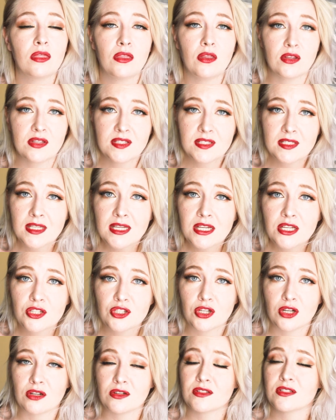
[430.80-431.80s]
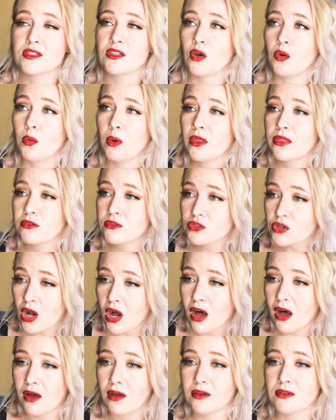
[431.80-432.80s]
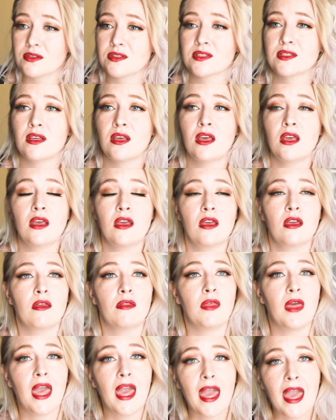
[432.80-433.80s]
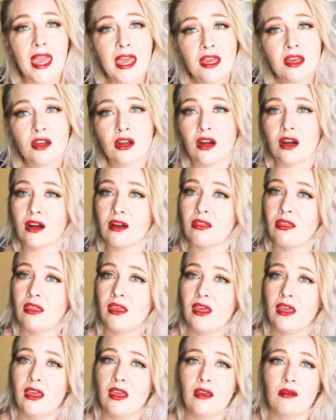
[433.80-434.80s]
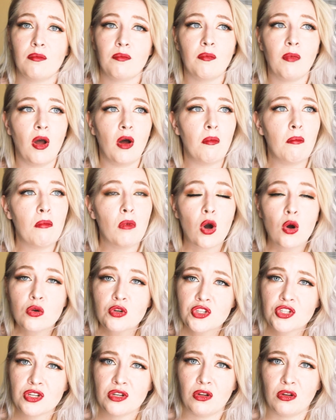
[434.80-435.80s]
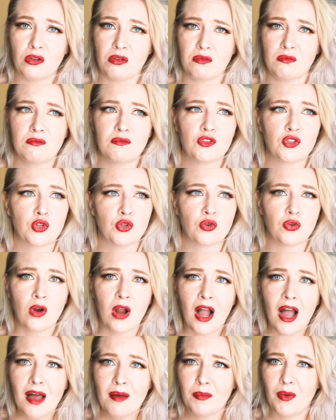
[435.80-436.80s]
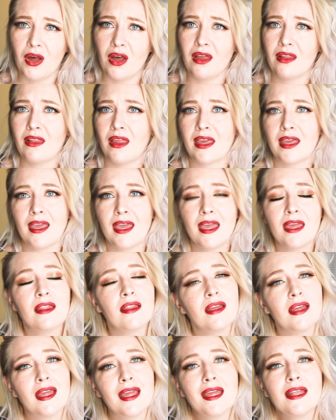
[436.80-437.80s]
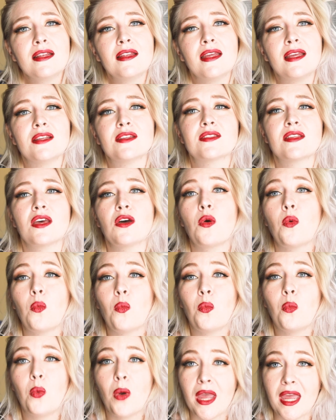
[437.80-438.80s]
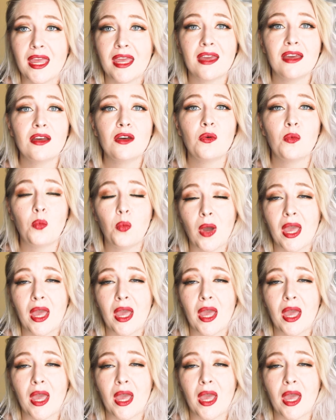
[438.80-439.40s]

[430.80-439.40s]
The seizures, the withdrawals, the anger, the emotional trauma, like it is way